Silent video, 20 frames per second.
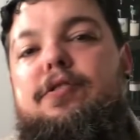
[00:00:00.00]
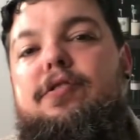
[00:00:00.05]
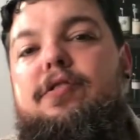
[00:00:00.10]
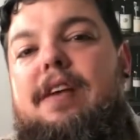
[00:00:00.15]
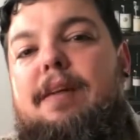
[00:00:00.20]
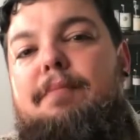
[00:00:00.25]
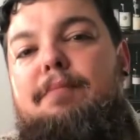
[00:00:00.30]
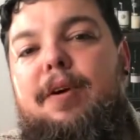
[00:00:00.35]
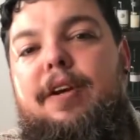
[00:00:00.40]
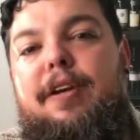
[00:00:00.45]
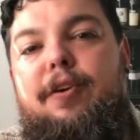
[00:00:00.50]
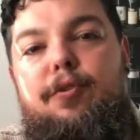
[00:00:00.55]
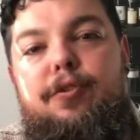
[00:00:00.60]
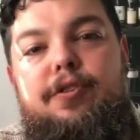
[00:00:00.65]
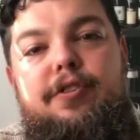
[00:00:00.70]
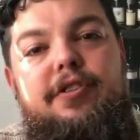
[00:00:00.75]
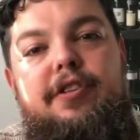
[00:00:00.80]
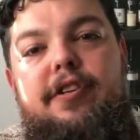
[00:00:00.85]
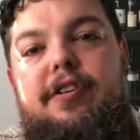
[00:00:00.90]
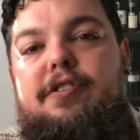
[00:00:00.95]
to somebody
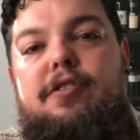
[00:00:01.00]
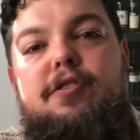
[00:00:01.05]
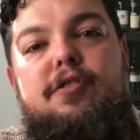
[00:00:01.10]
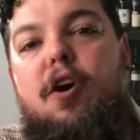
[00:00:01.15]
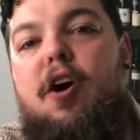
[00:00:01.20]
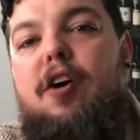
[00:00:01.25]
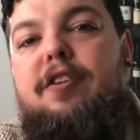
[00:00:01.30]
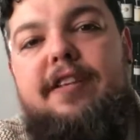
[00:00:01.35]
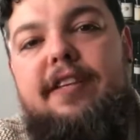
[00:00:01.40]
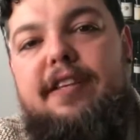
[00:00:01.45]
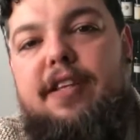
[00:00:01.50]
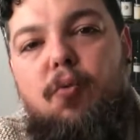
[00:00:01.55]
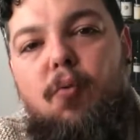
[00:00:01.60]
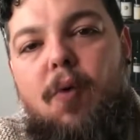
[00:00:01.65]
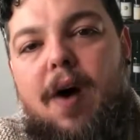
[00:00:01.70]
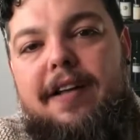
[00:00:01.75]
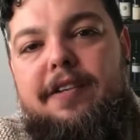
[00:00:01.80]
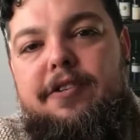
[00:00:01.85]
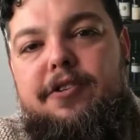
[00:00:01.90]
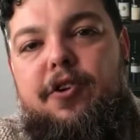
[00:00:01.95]
who's just starting their
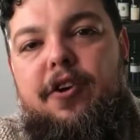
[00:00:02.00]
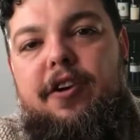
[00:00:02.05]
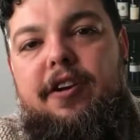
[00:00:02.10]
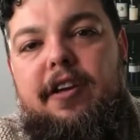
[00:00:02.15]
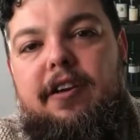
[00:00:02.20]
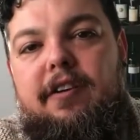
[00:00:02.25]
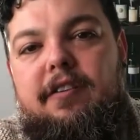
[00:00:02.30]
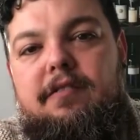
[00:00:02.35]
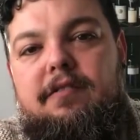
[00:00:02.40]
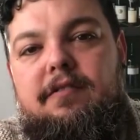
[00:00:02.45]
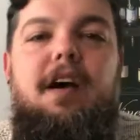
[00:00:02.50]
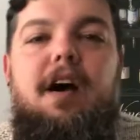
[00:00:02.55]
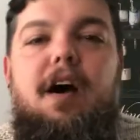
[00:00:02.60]
wine journey.